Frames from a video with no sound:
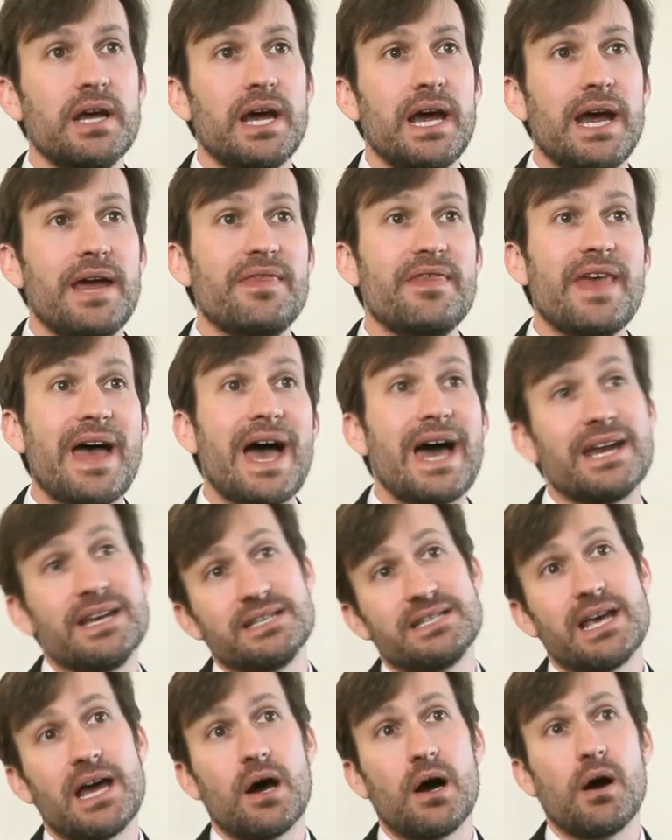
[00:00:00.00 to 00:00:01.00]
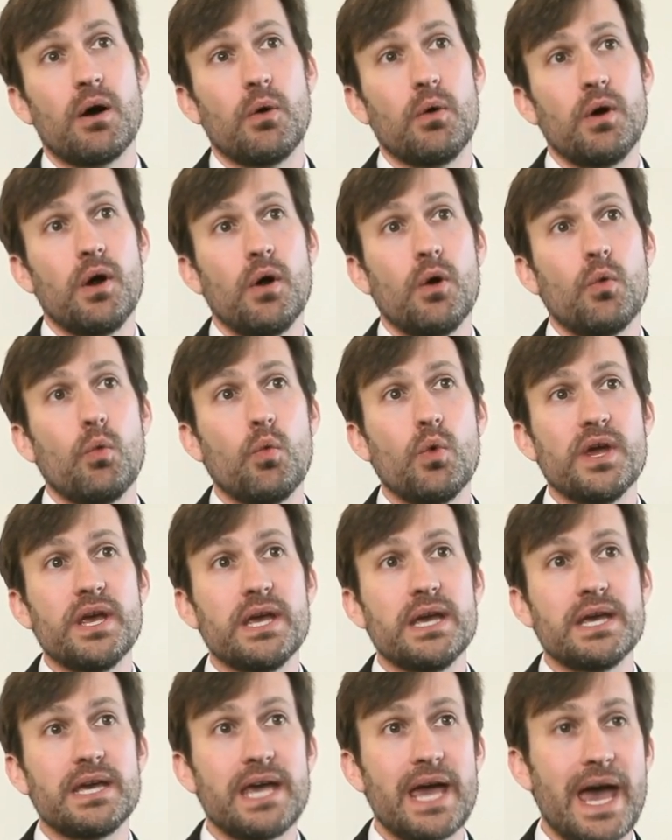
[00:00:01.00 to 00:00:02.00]
And that is how
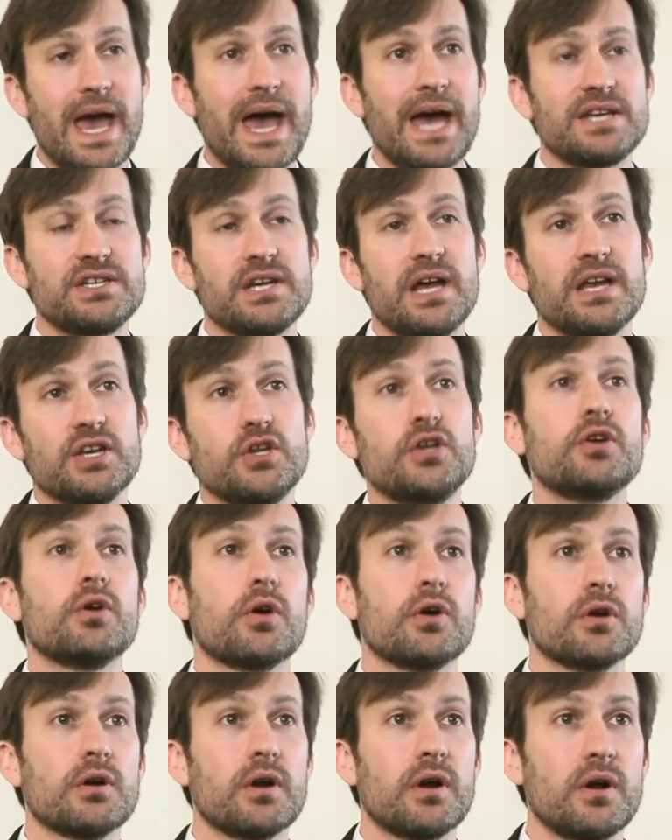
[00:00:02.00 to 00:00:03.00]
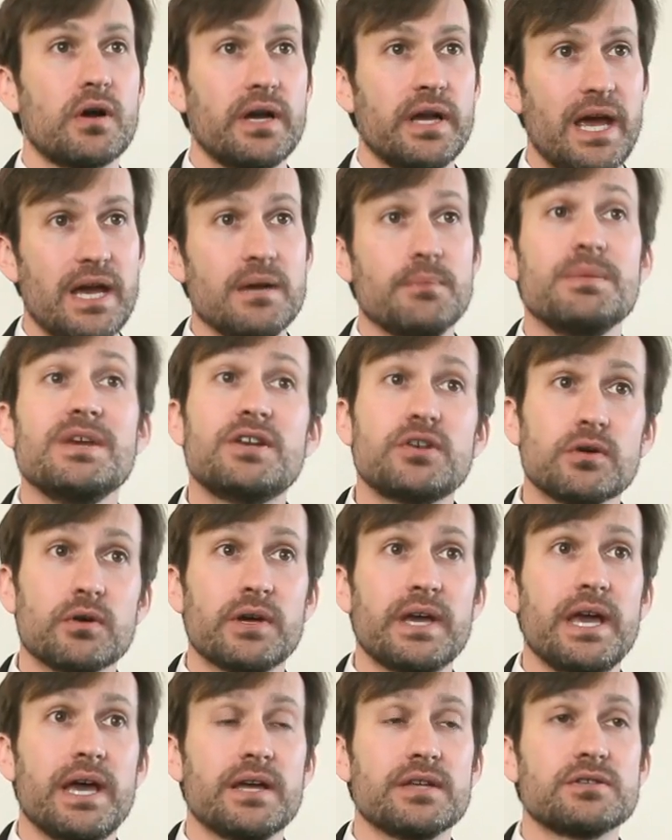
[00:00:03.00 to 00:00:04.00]
we catch and cure endometrial
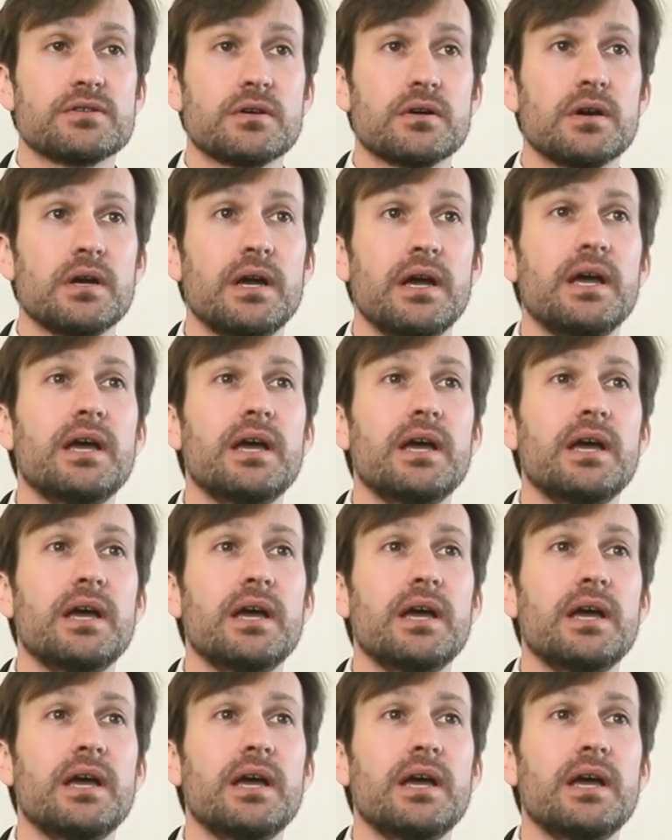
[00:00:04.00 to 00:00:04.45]
cancer